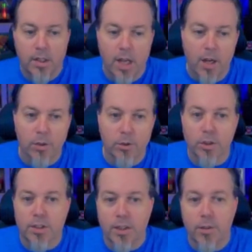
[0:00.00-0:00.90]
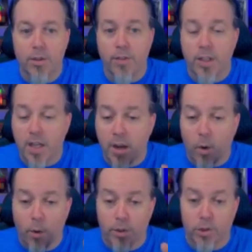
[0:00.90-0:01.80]
and it'll just center the
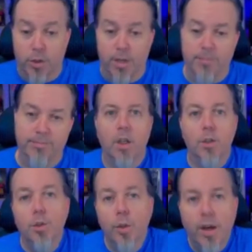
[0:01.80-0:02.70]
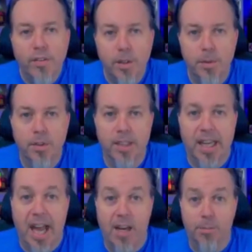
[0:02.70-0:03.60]
vignette on the screen. You do have the
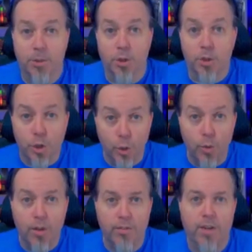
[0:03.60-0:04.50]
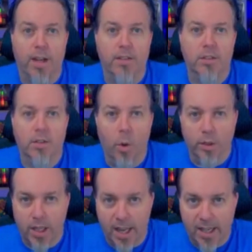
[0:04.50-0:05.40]
ability to add up to 2 effects
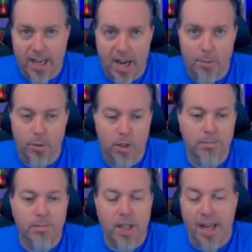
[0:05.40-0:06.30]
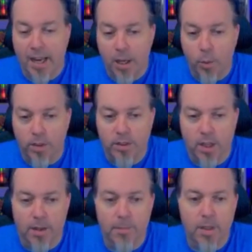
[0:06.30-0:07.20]
onto any camera at any one
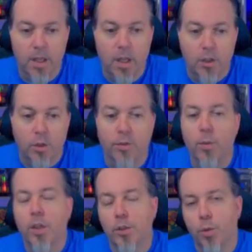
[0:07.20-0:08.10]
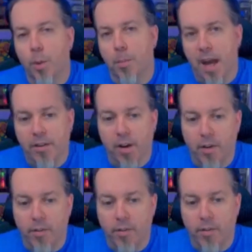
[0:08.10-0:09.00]
time. So if you want to do a
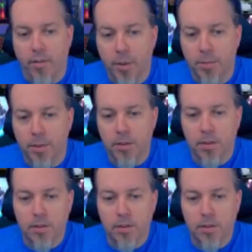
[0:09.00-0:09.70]
background replacement